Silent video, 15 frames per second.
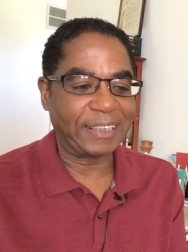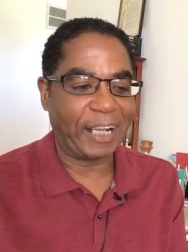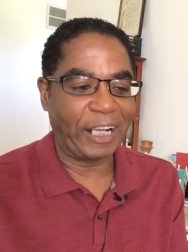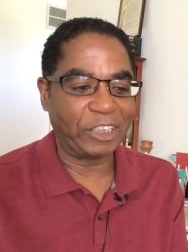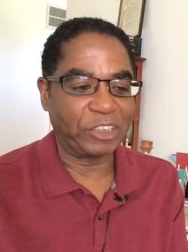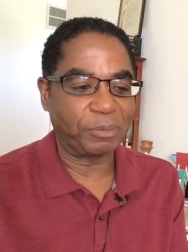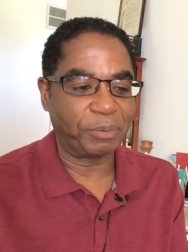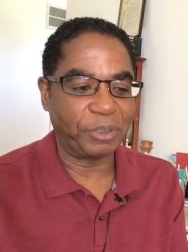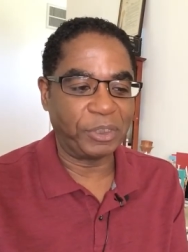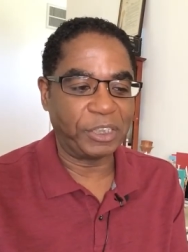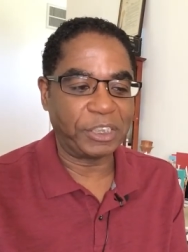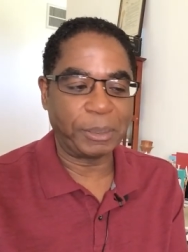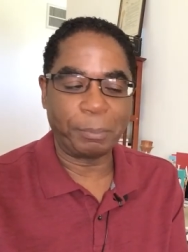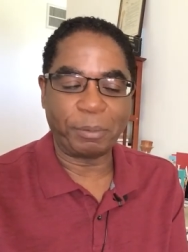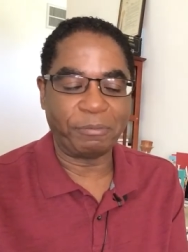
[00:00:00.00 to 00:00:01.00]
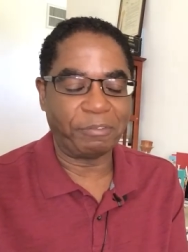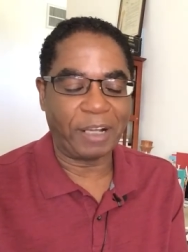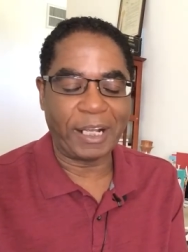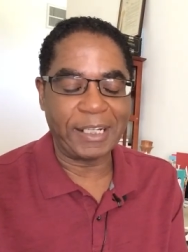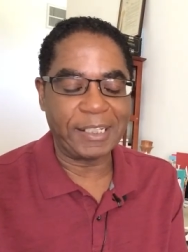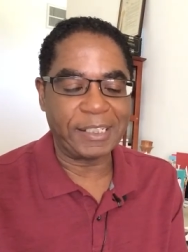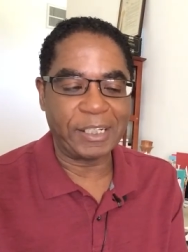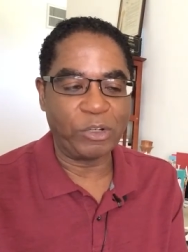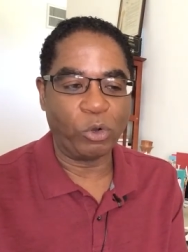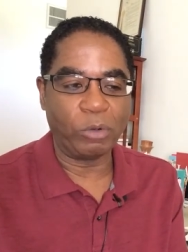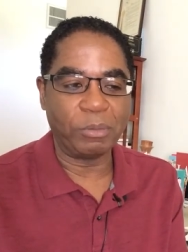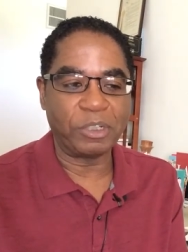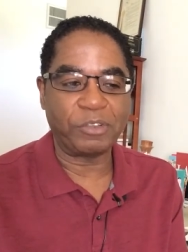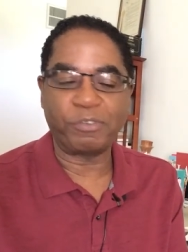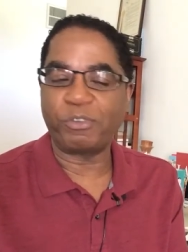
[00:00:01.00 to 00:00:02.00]
entrepreneurship provides
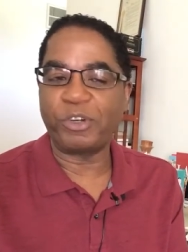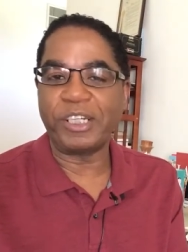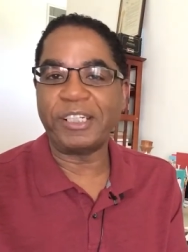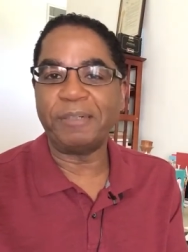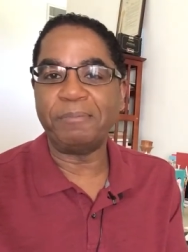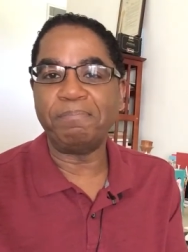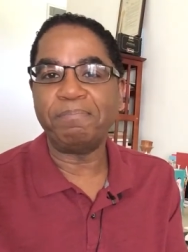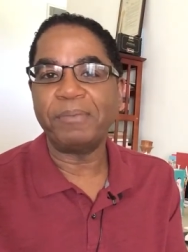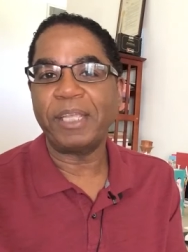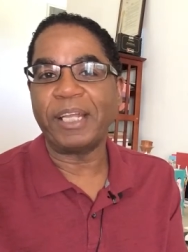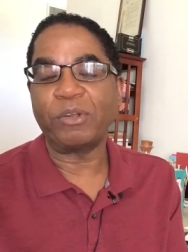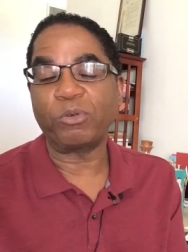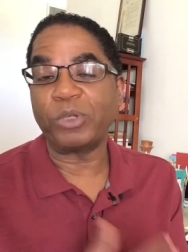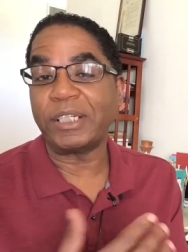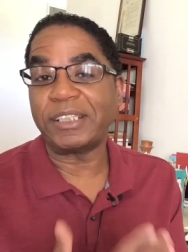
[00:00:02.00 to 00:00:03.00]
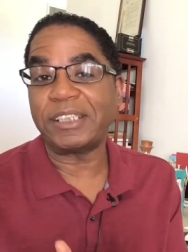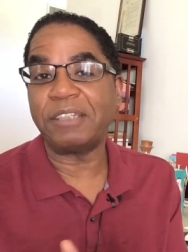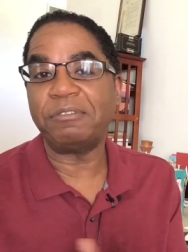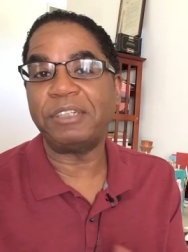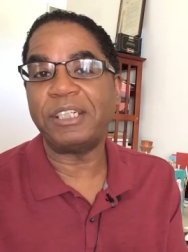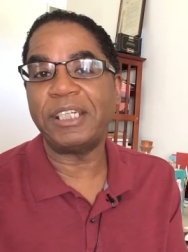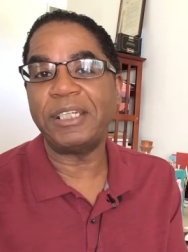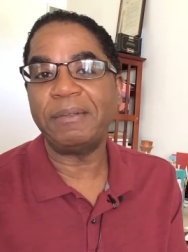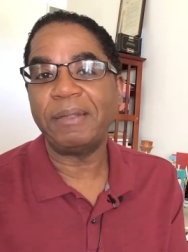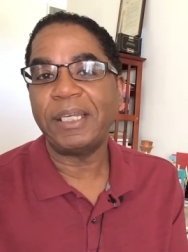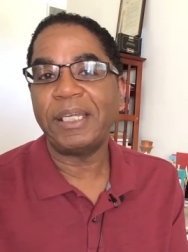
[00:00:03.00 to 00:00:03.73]
enormous freedom and creativity.